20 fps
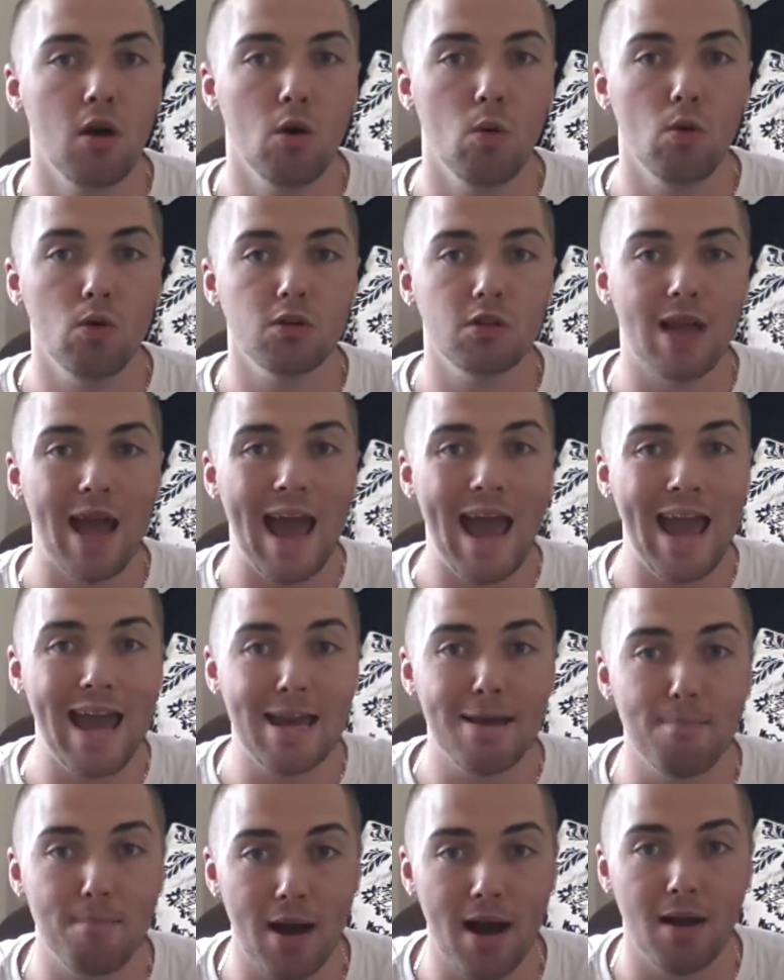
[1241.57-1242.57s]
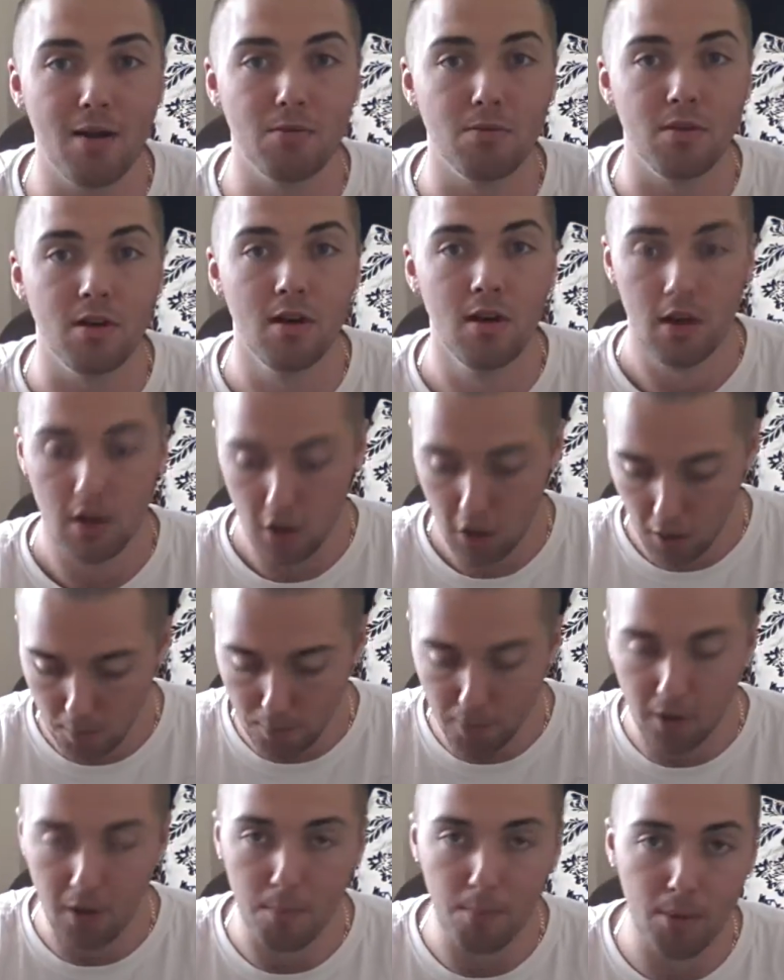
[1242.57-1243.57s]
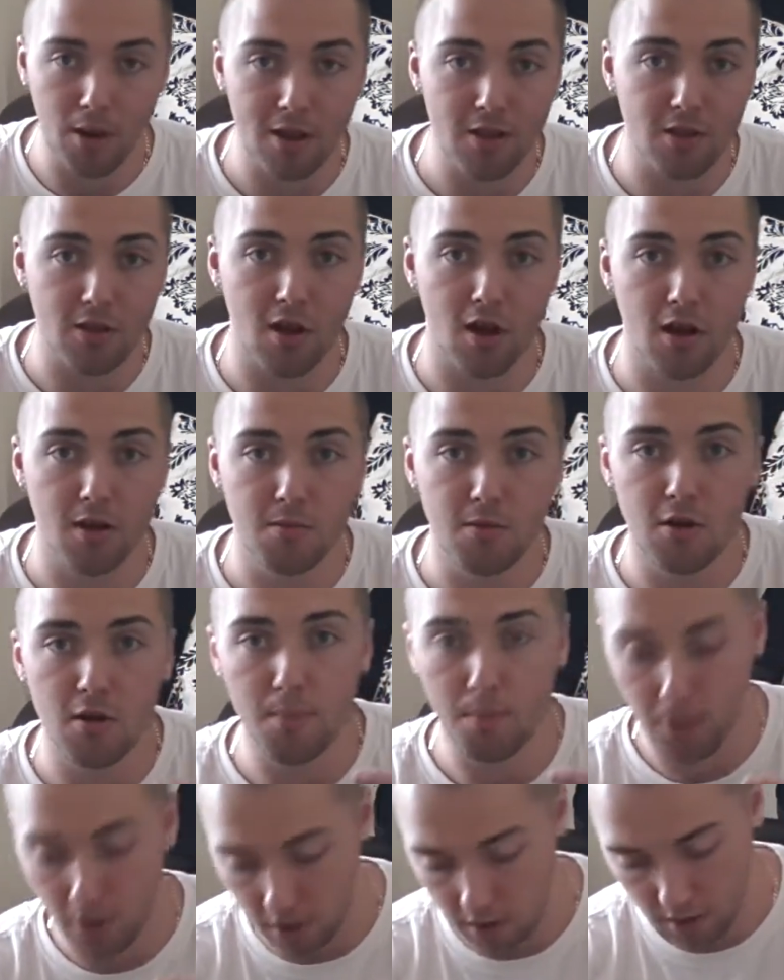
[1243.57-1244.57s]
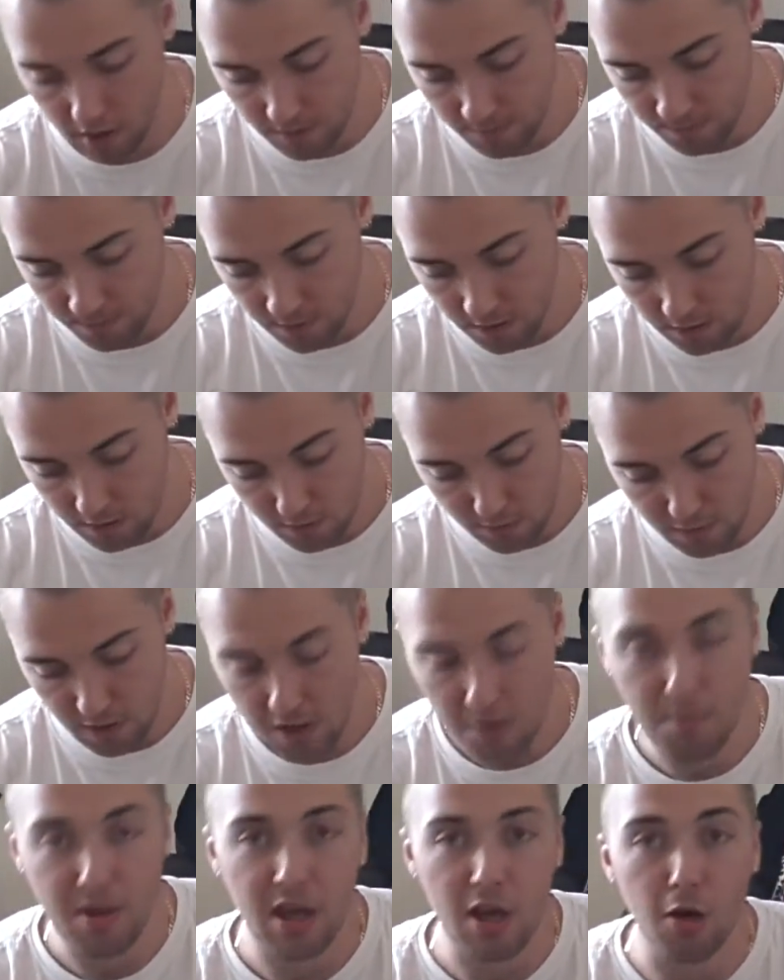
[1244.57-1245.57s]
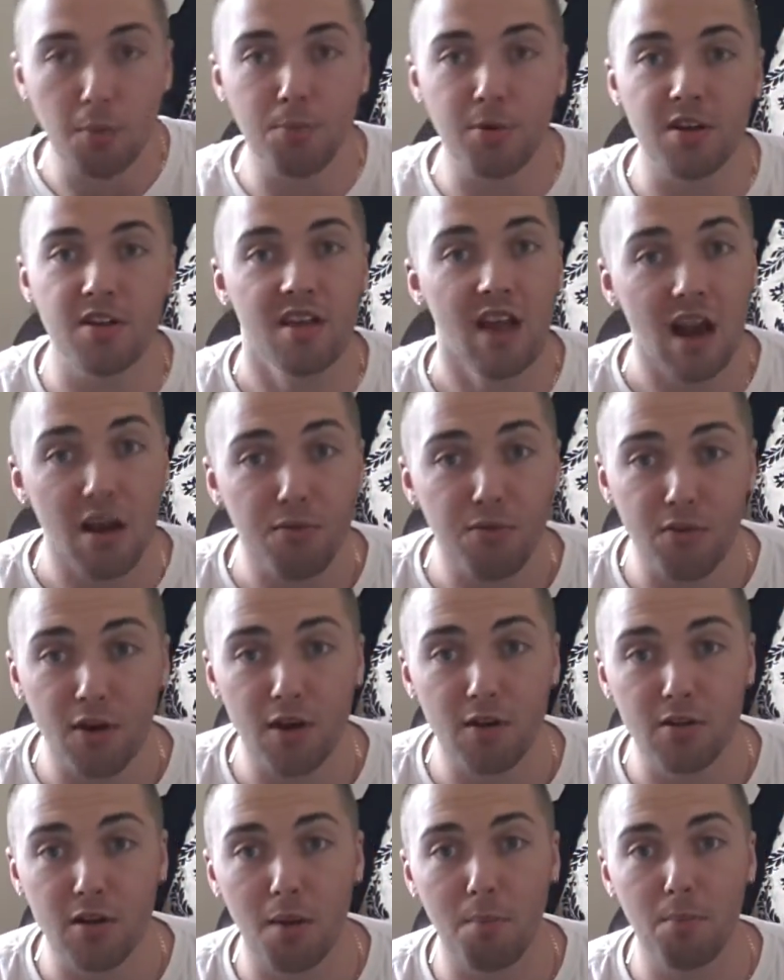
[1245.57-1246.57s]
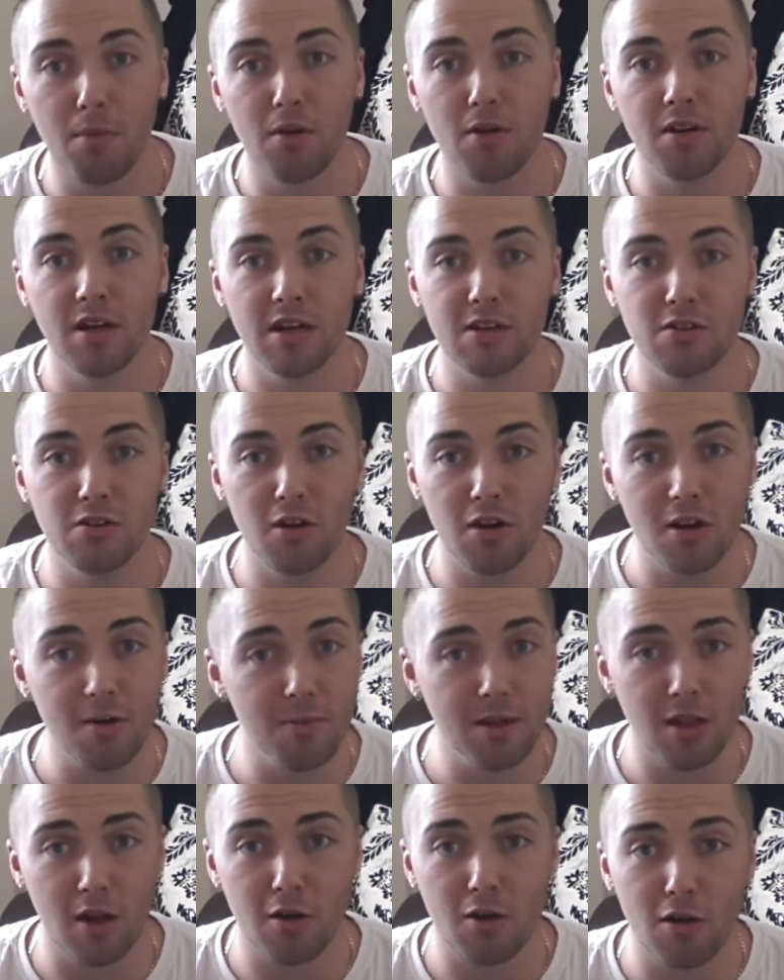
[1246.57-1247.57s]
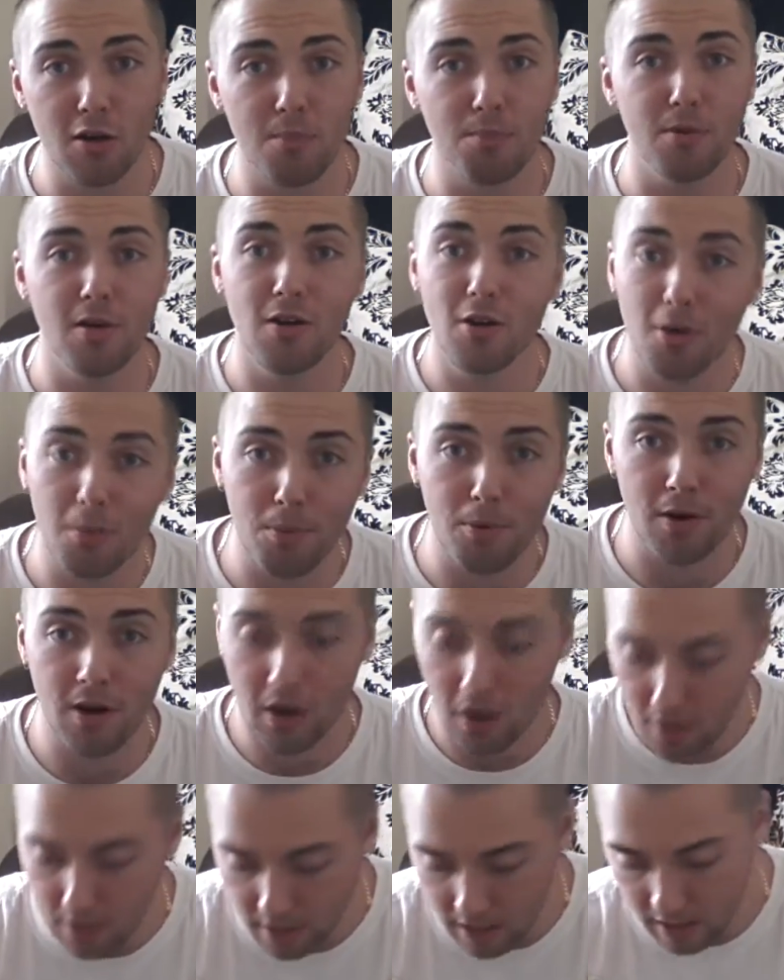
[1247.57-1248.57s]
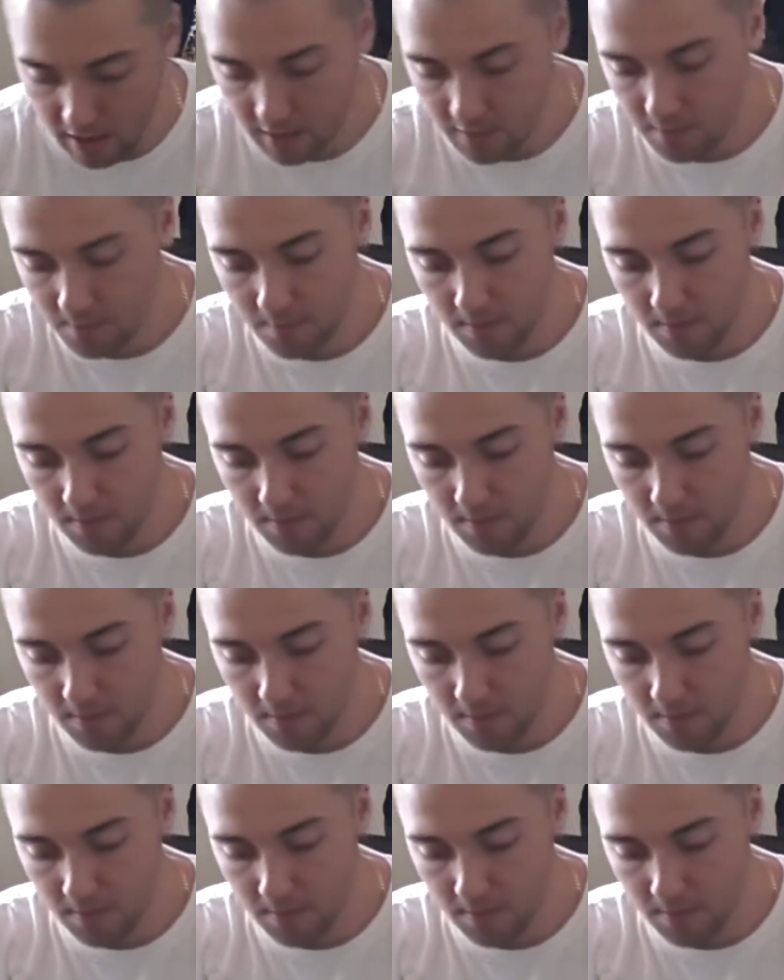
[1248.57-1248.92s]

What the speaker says: What's £8? You can put your blood type. You can put, fuck me, you can put your telephone number on there. It's not going to be no good, but you can put it on there.